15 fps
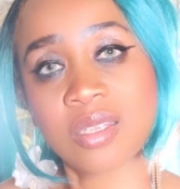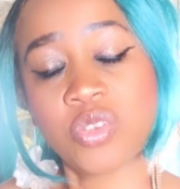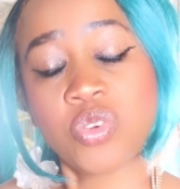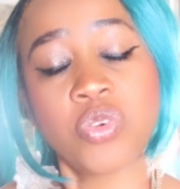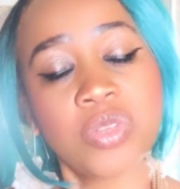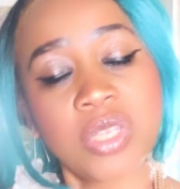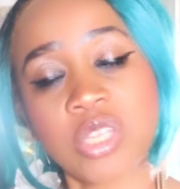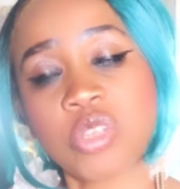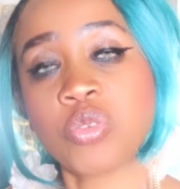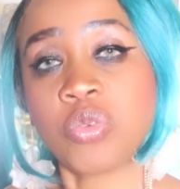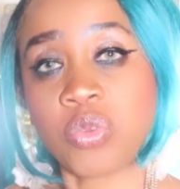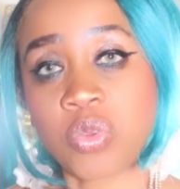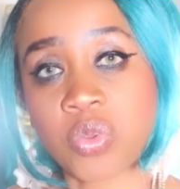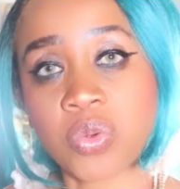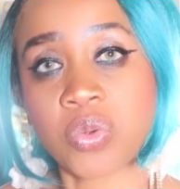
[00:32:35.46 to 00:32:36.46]
You need to
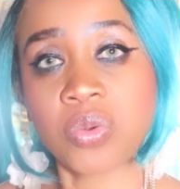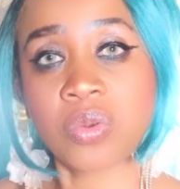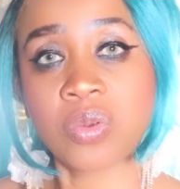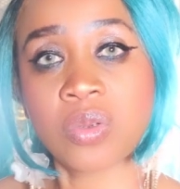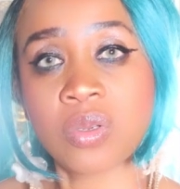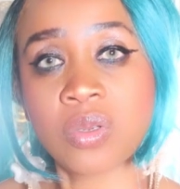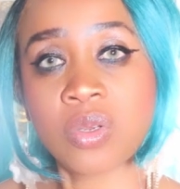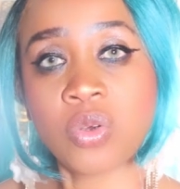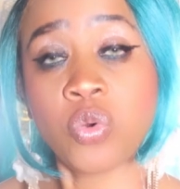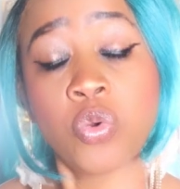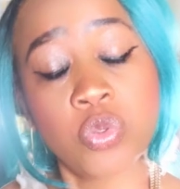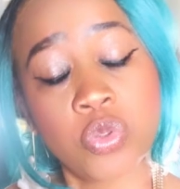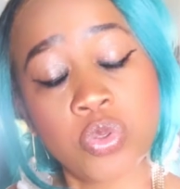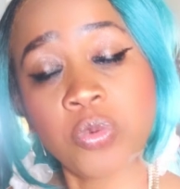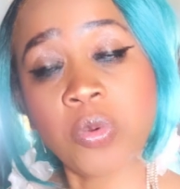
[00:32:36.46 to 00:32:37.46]
know
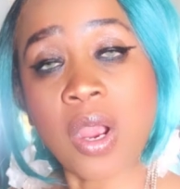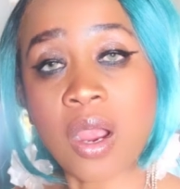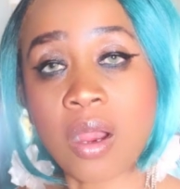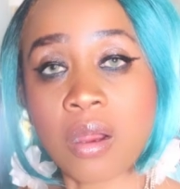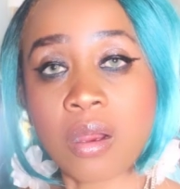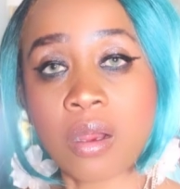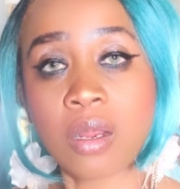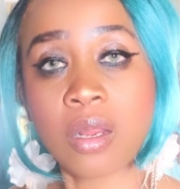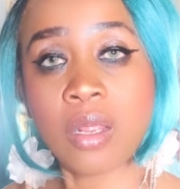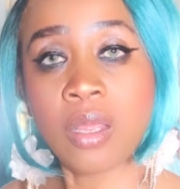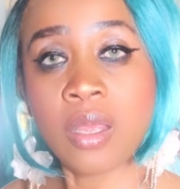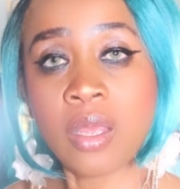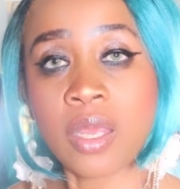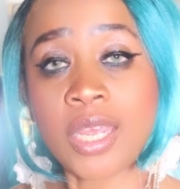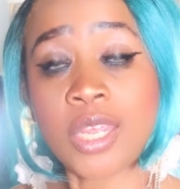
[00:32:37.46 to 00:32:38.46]
who you are,
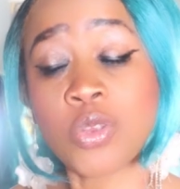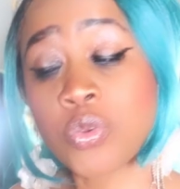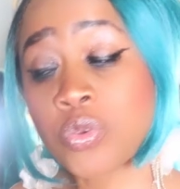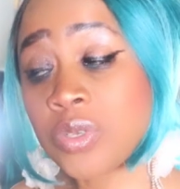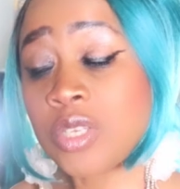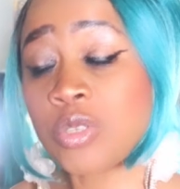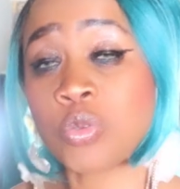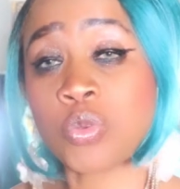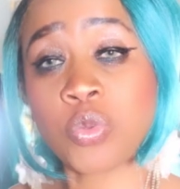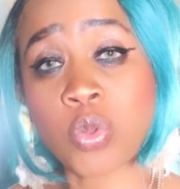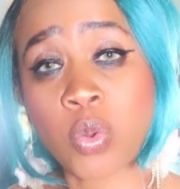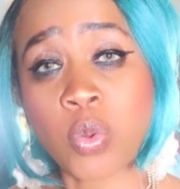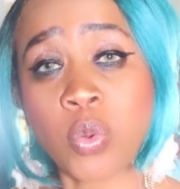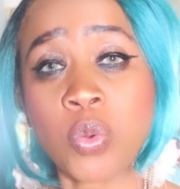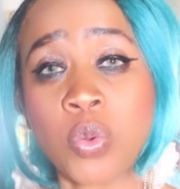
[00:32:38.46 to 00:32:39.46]
and you need to
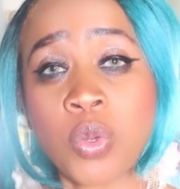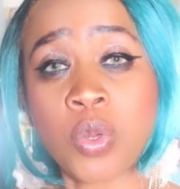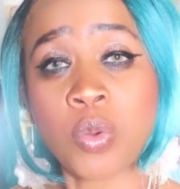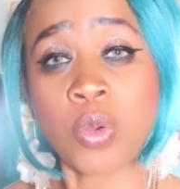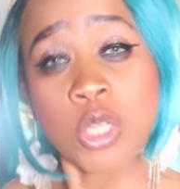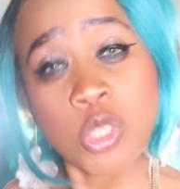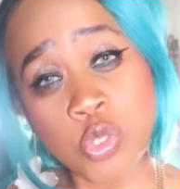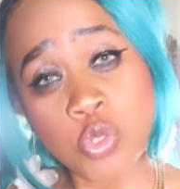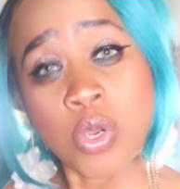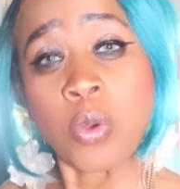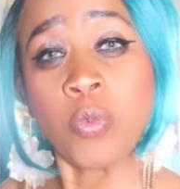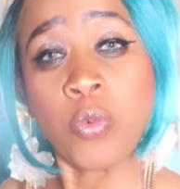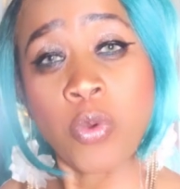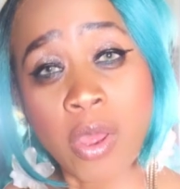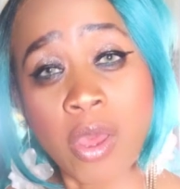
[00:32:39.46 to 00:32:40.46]
know what you are
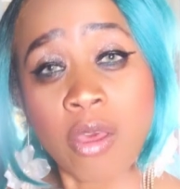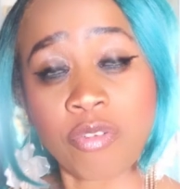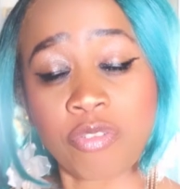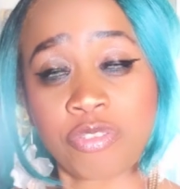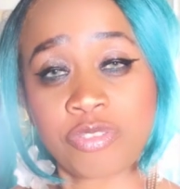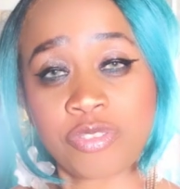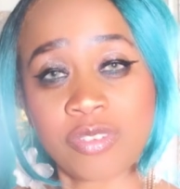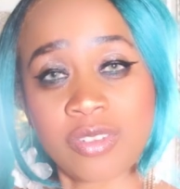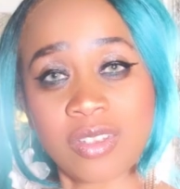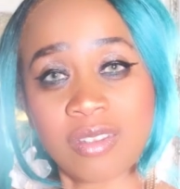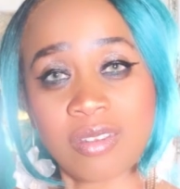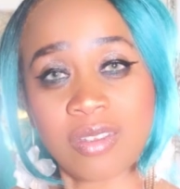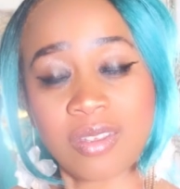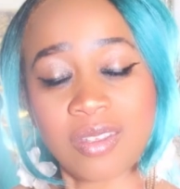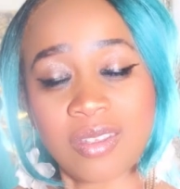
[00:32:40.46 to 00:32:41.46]
worth,
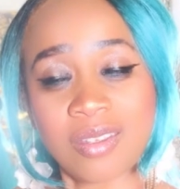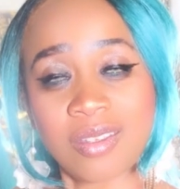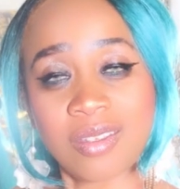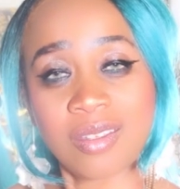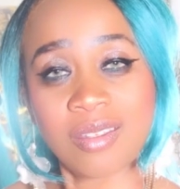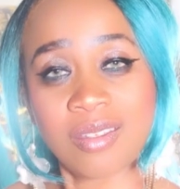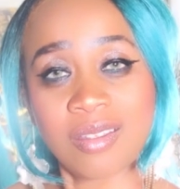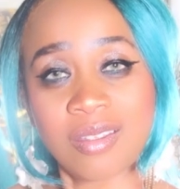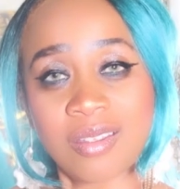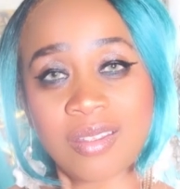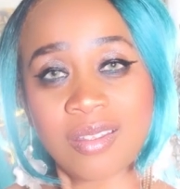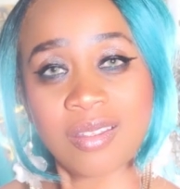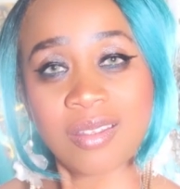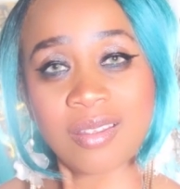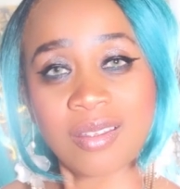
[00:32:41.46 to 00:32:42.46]

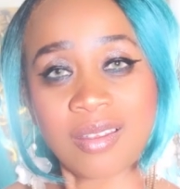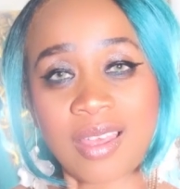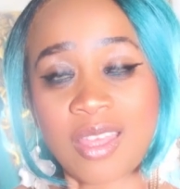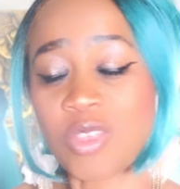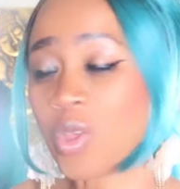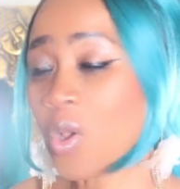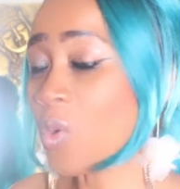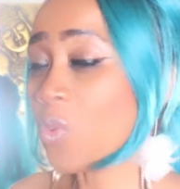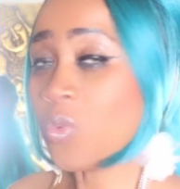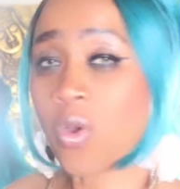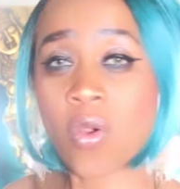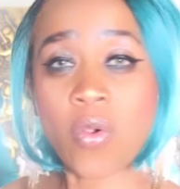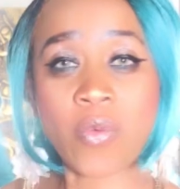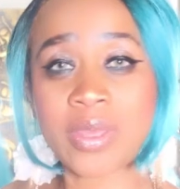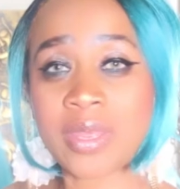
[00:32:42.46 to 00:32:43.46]
and not
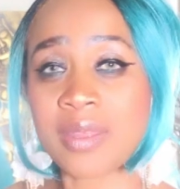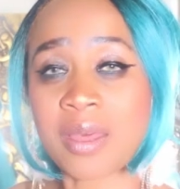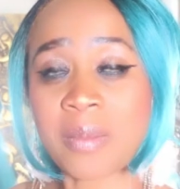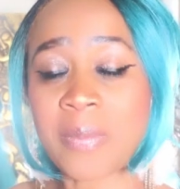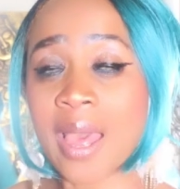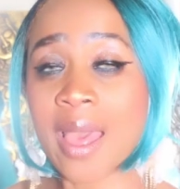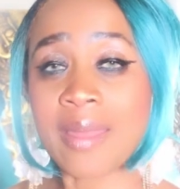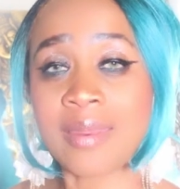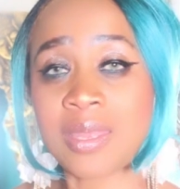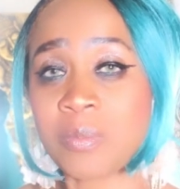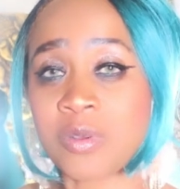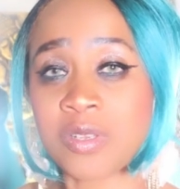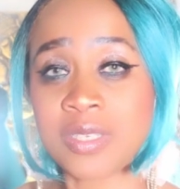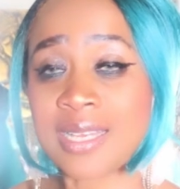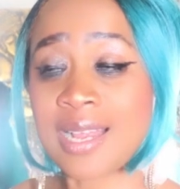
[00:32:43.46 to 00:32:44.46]
worry about
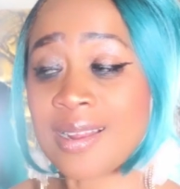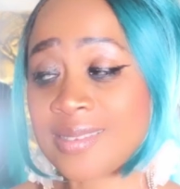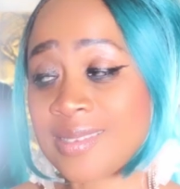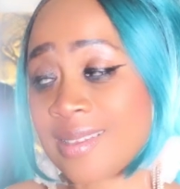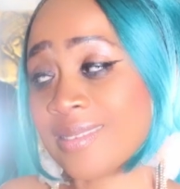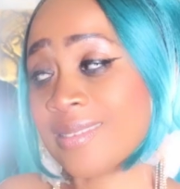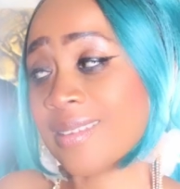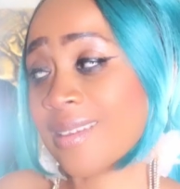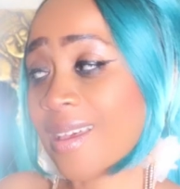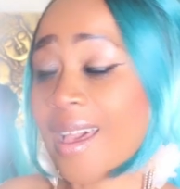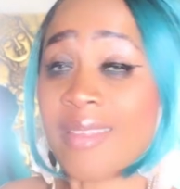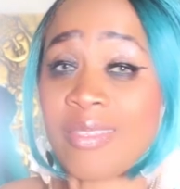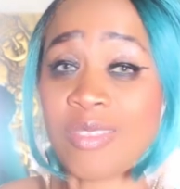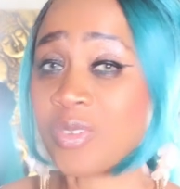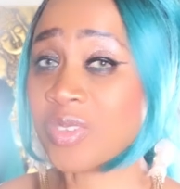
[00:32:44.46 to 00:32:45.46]
anybody else that
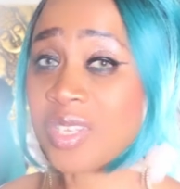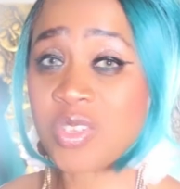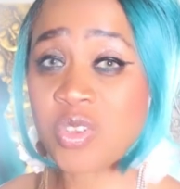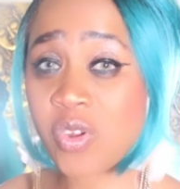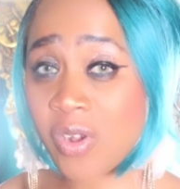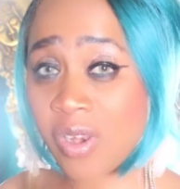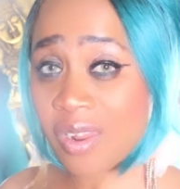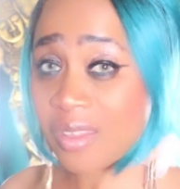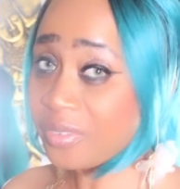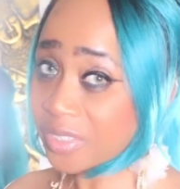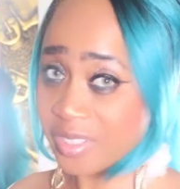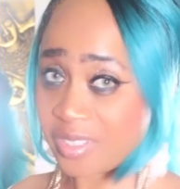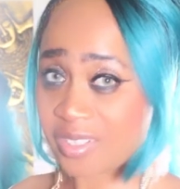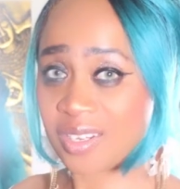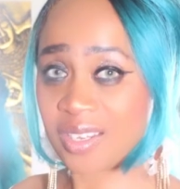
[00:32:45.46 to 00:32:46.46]
are not in your
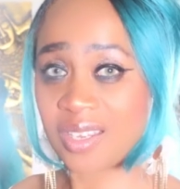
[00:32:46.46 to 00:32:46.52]
level.